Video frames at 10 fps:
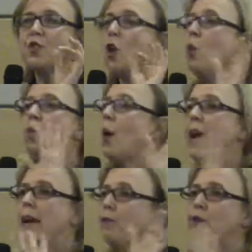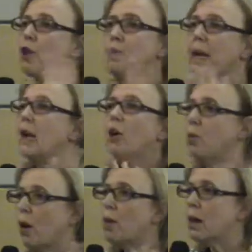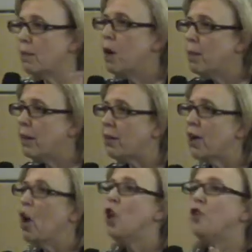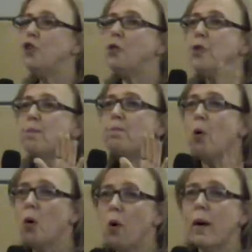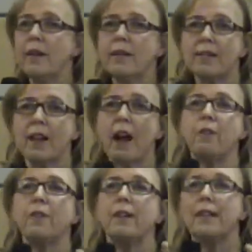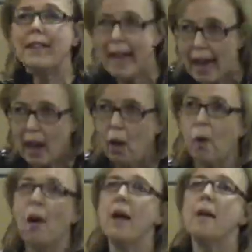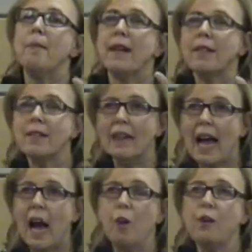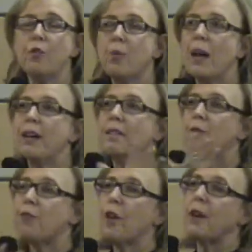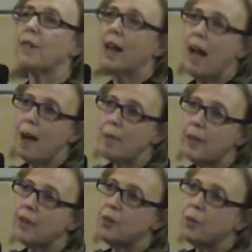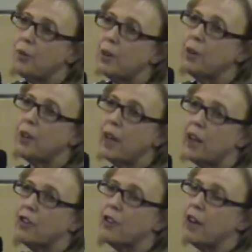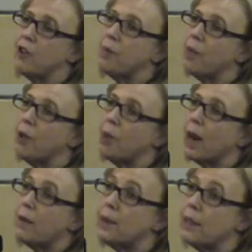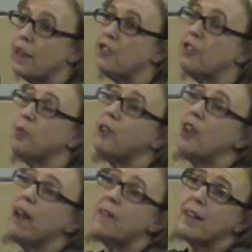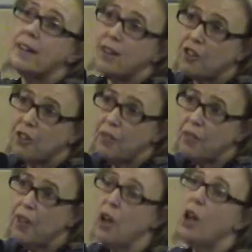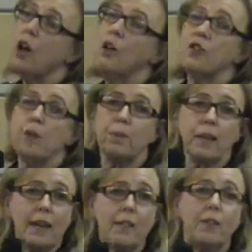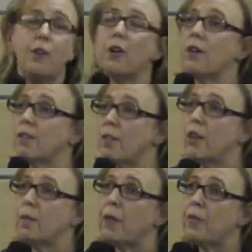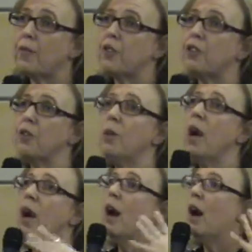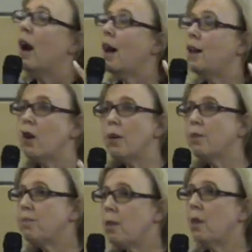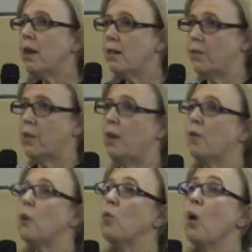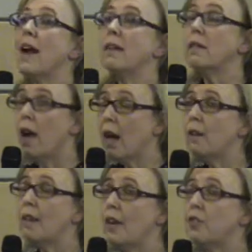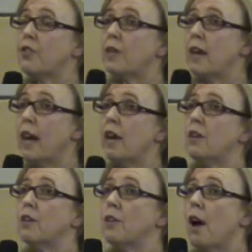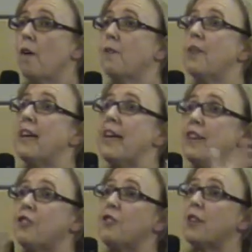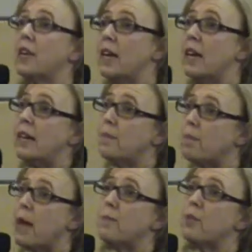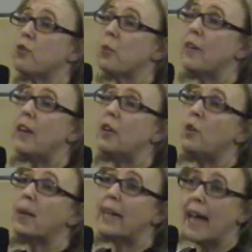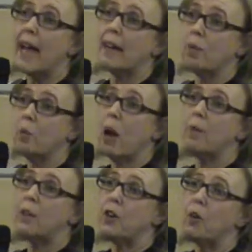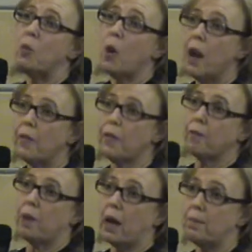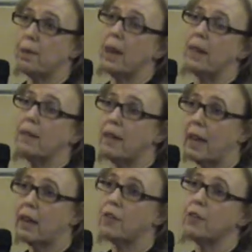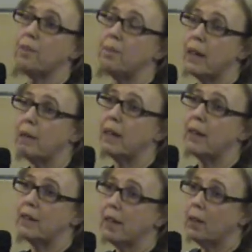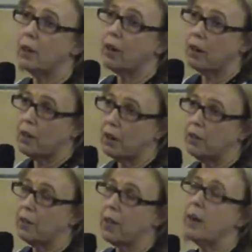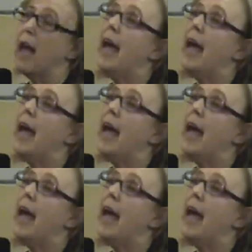Don't wait for your big heroic moment. Do the boring stuff now, because now is when it's in front of Cabinet to review the National Energy Board recommendations, which have conditions. So please, if you're concerned about this issue, I know it's boring stuff. Write a lot of letters to the editors of the Eastern Canadian papers where they don't get it, why we don't want this pipeline and tankers and bitumen and diluent on our coastline.